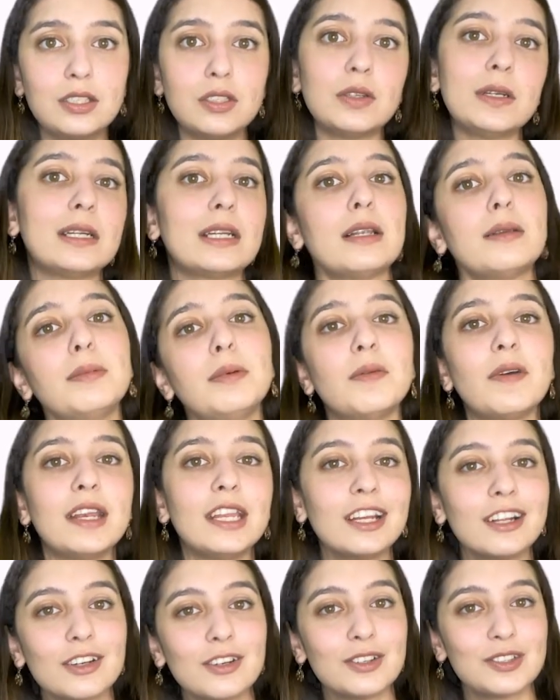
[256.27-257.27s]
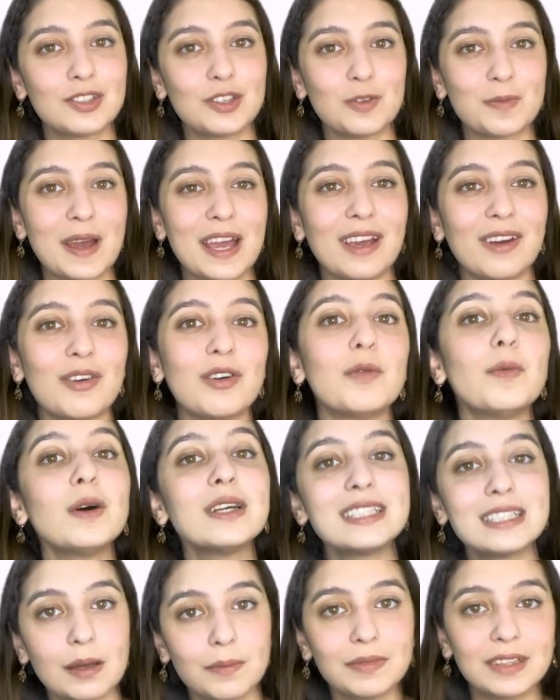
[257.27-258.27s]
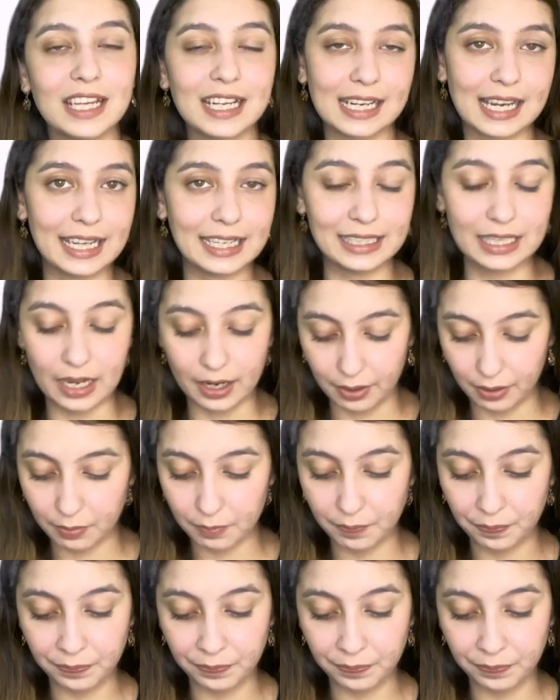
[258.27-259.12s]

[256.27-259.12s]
So it will be very close to my home or something like that.